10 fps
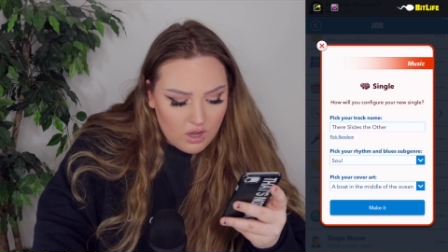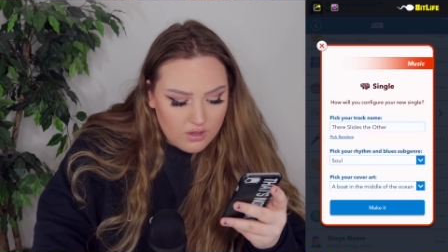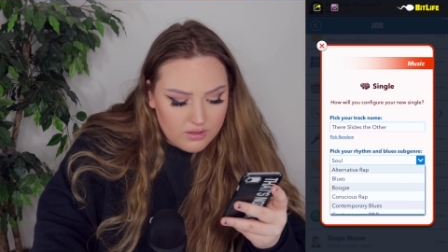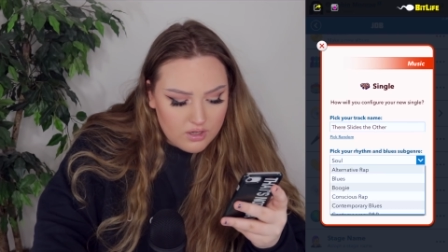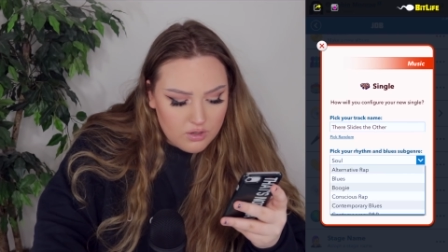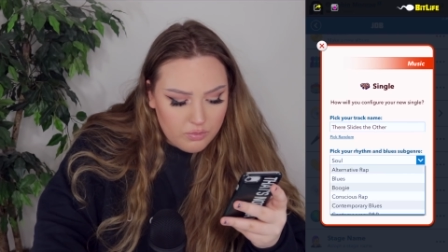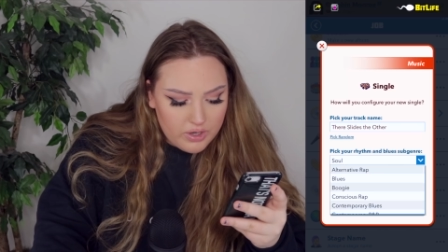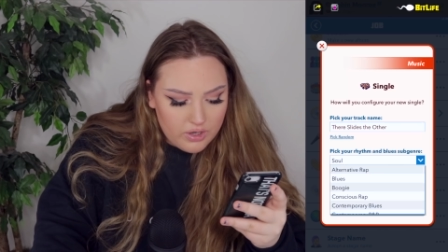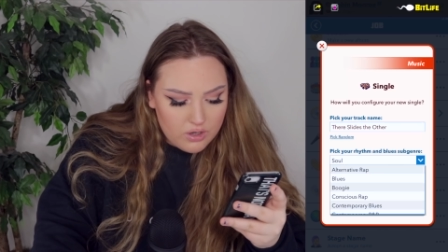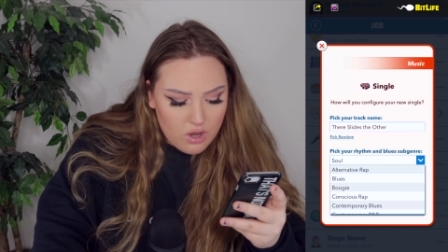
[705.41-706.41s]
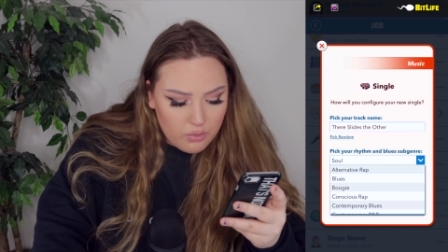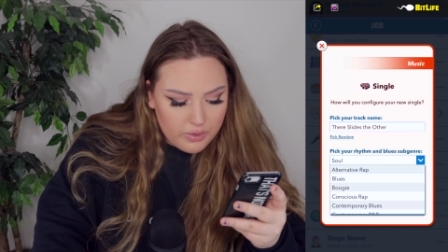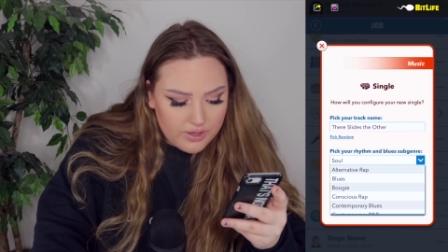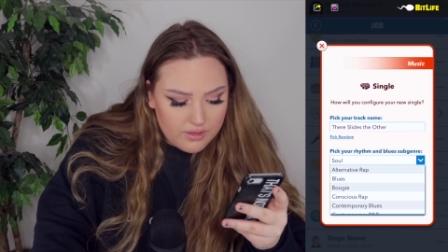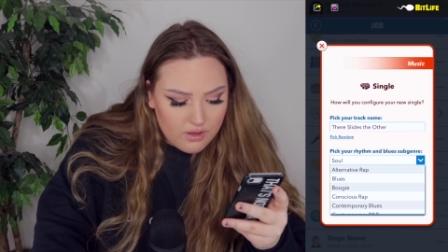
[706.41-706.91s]
I think we're gonna go
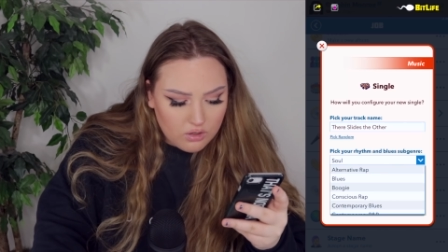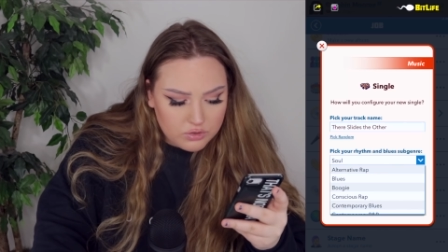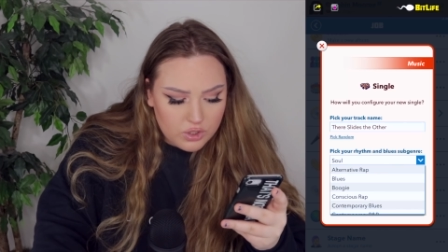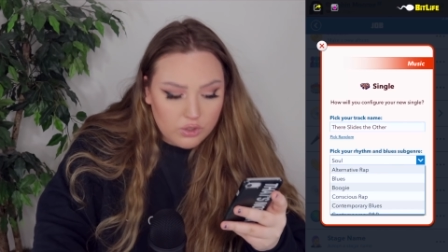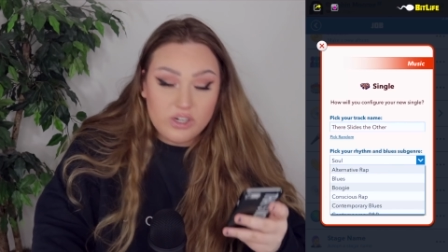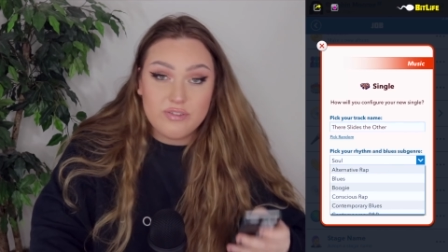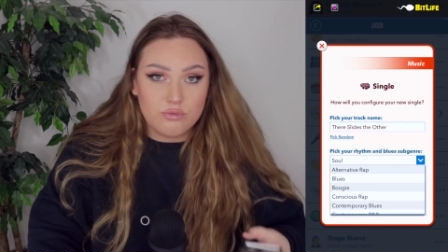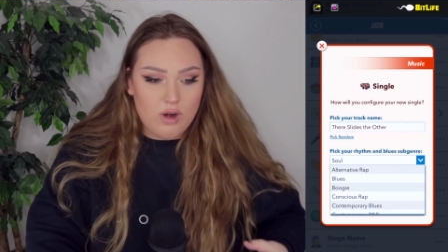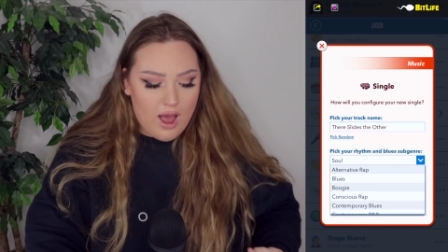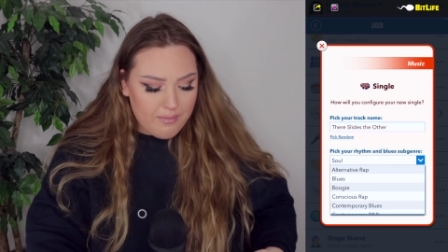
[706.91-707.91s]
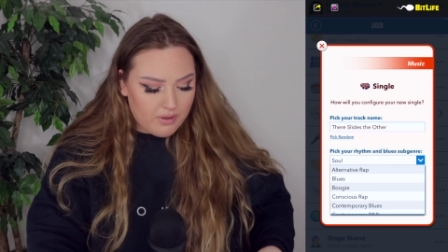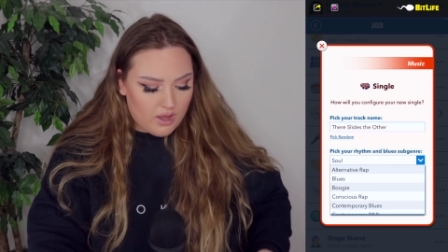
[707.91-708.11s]
with alternative rap.